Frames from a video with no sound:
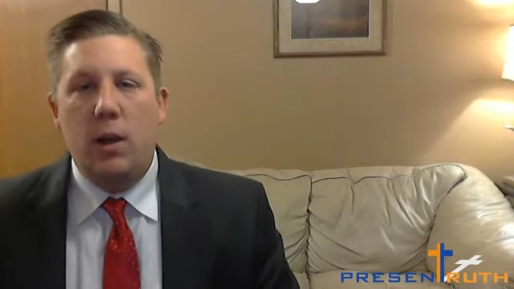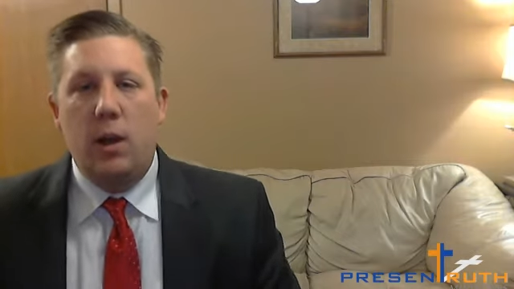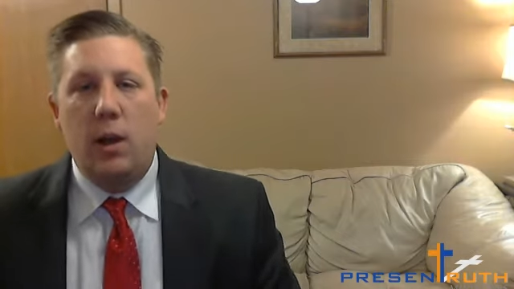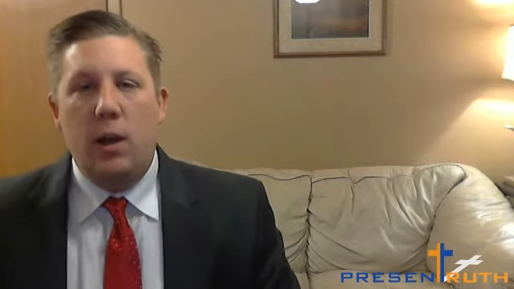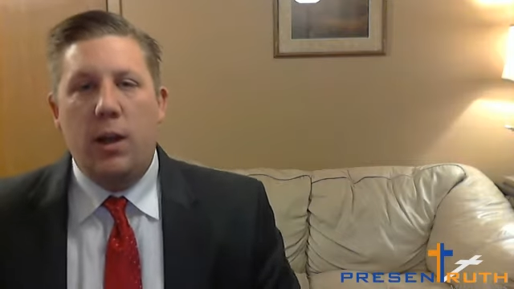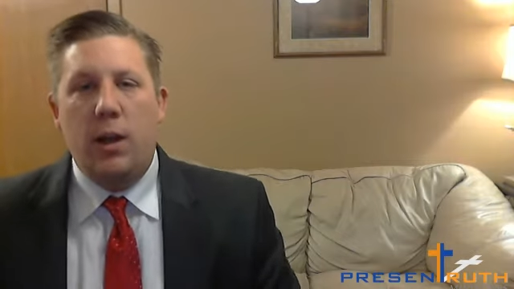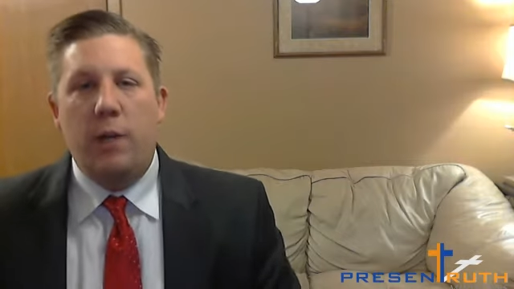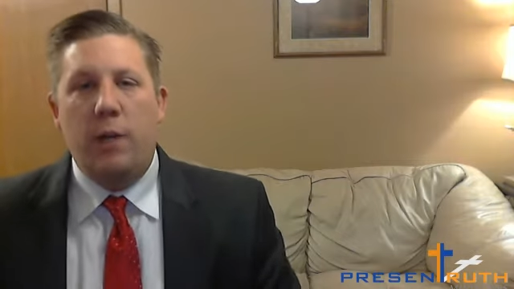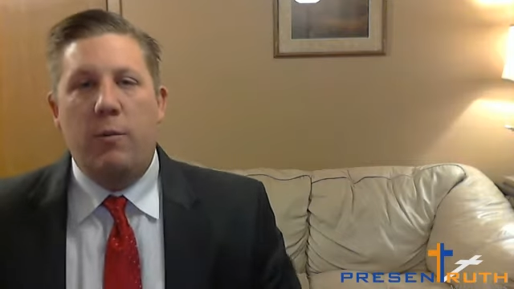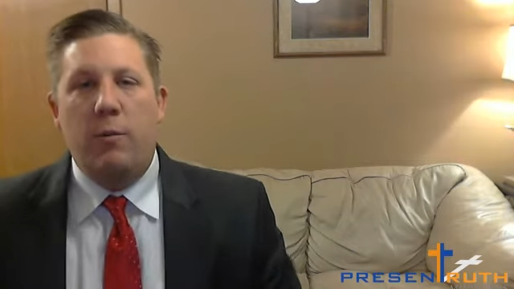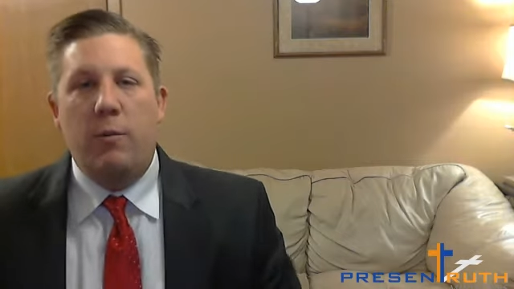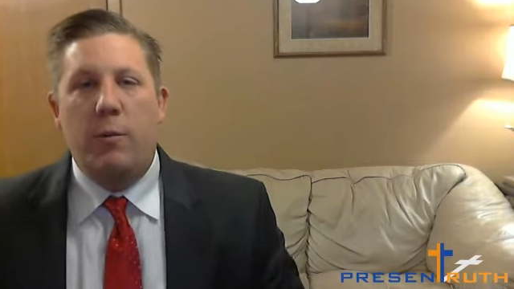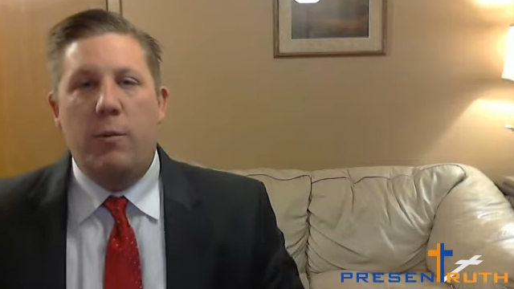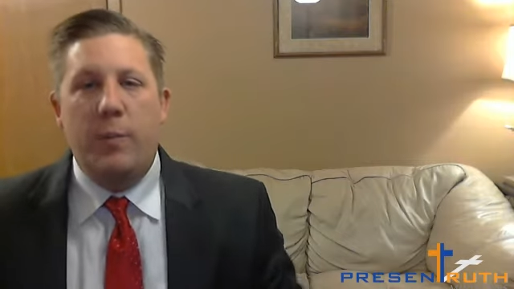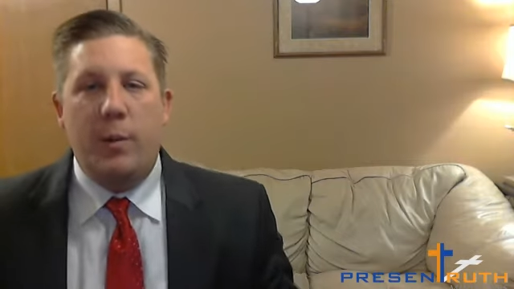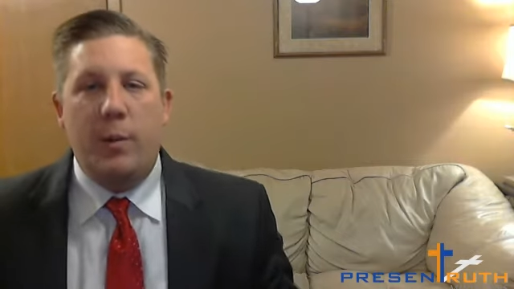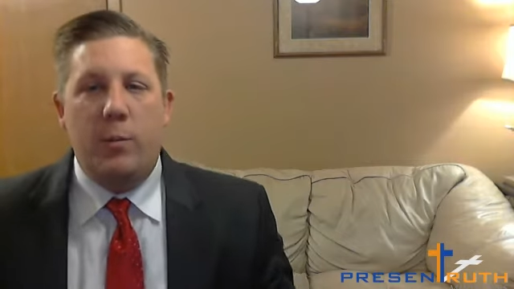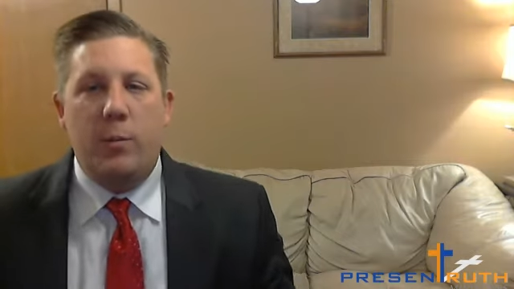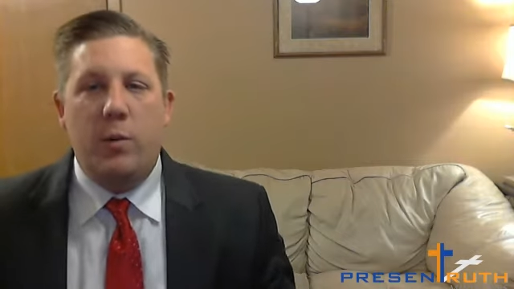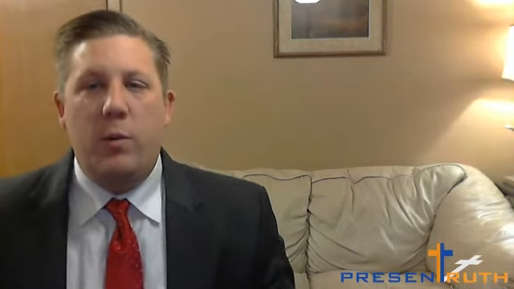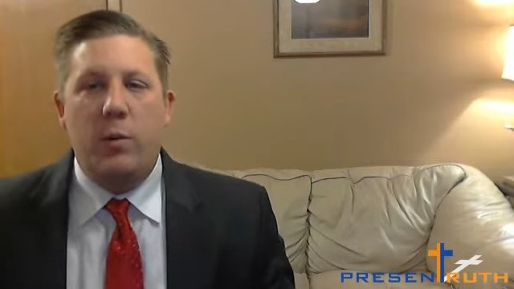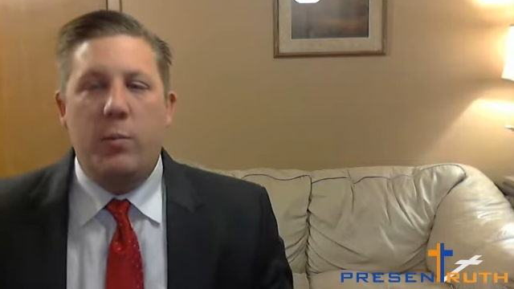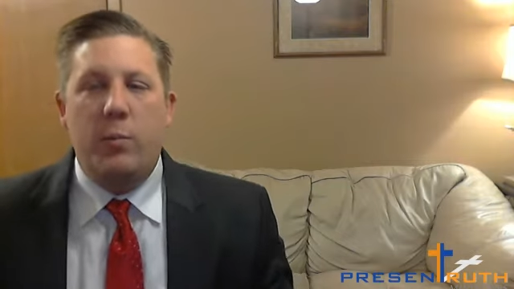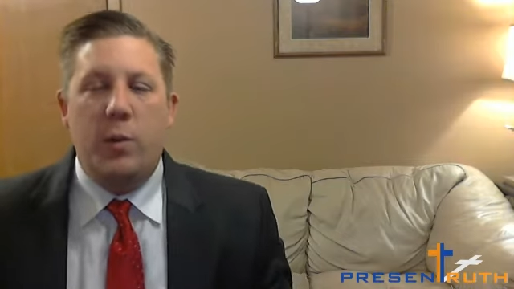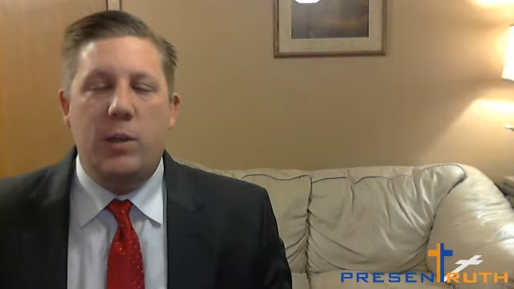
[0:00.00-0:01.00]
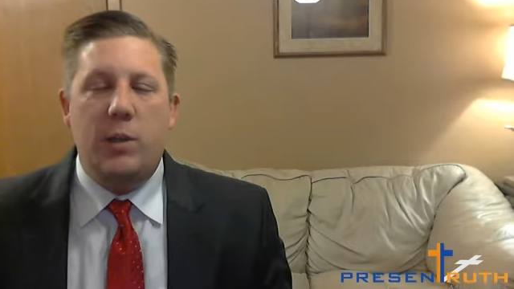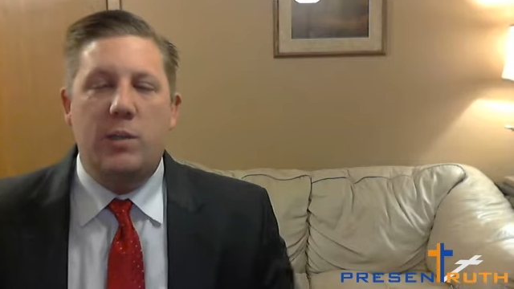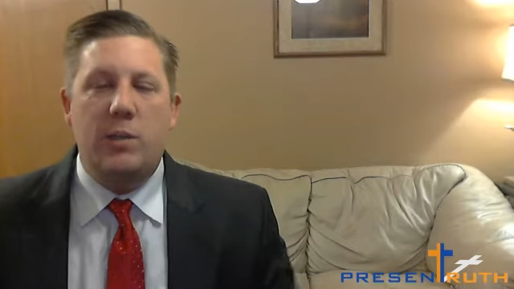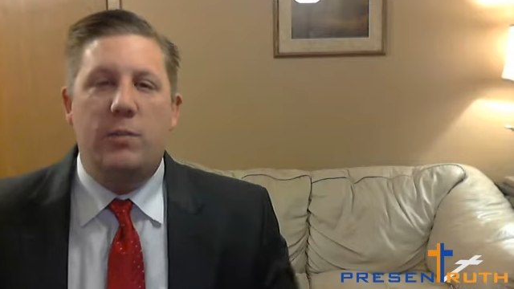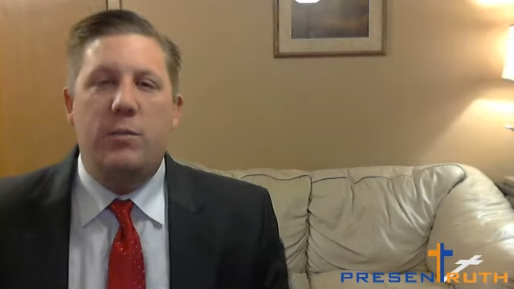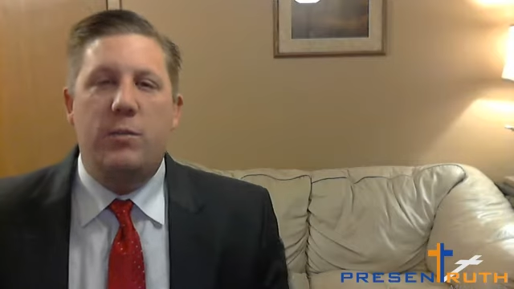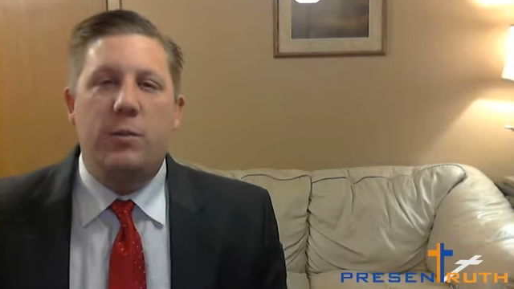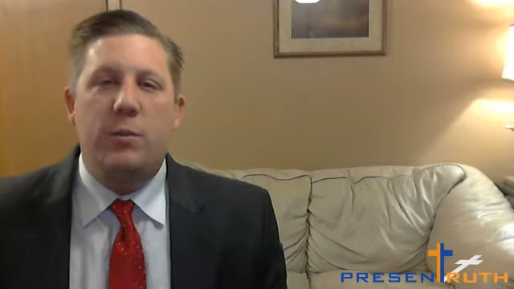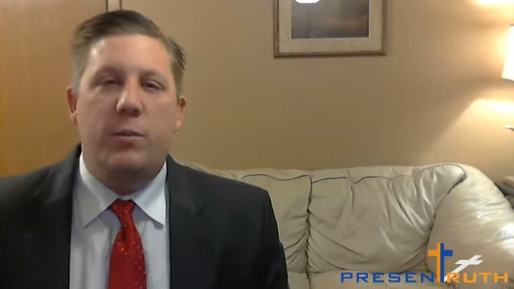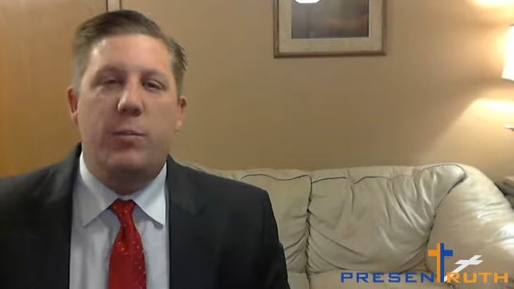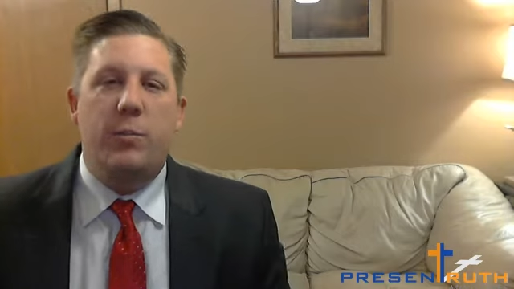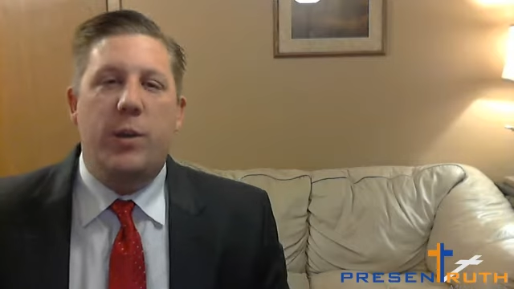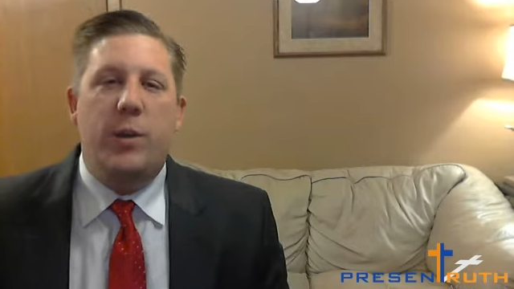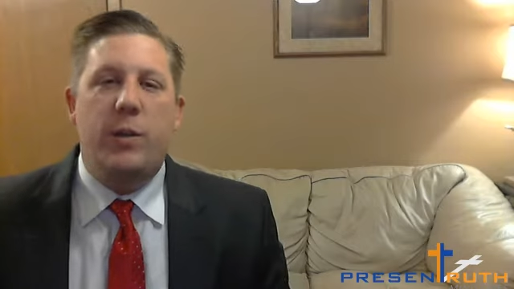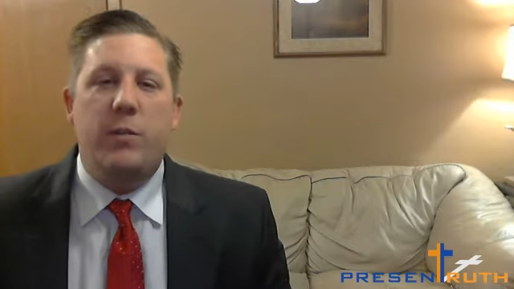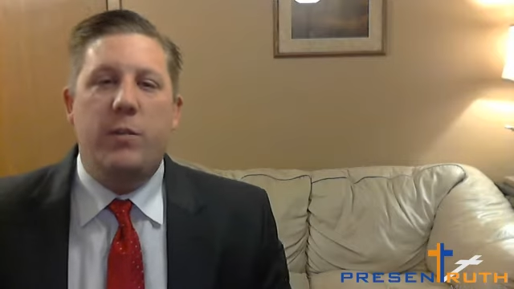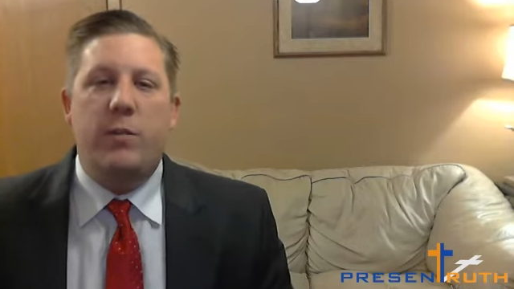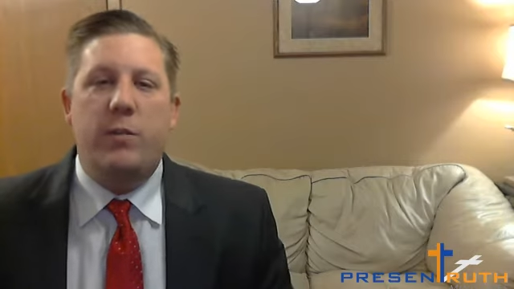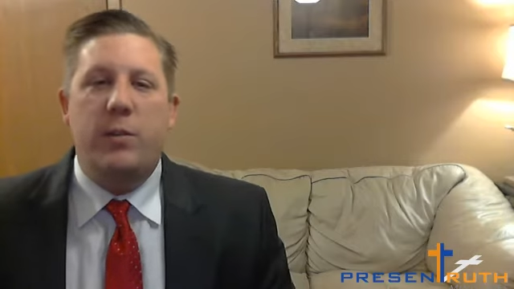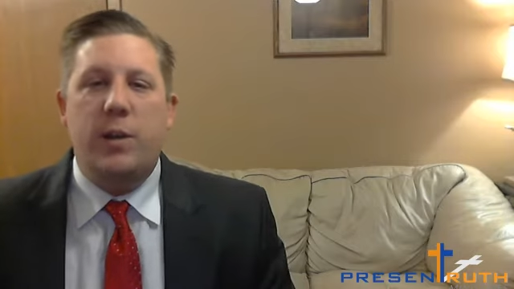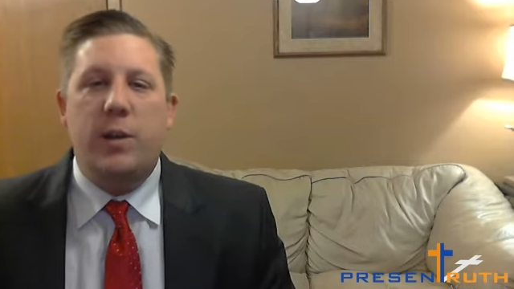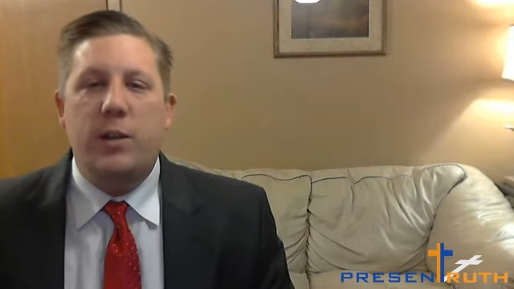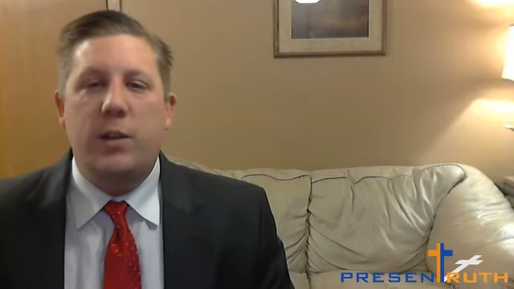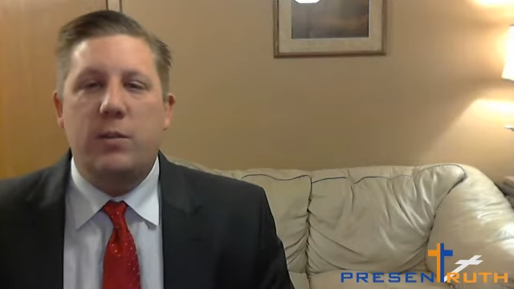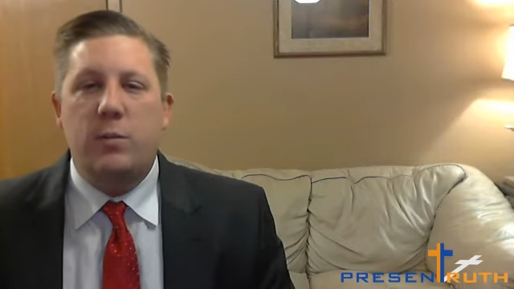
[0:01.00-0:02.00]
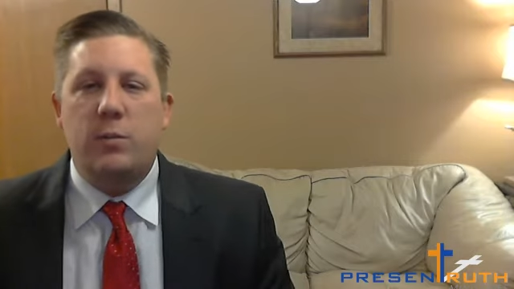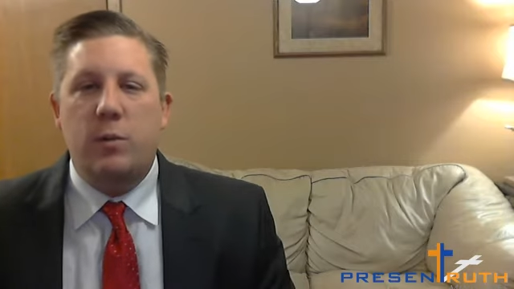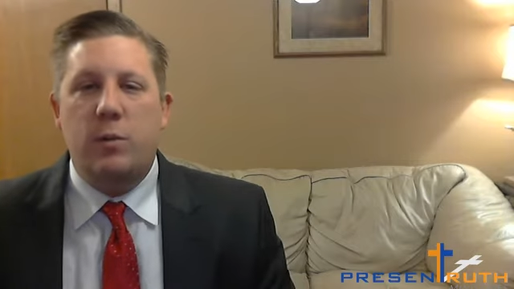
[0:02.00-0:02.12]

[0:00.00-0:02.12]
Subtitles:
And remember, Present Truth Ministries,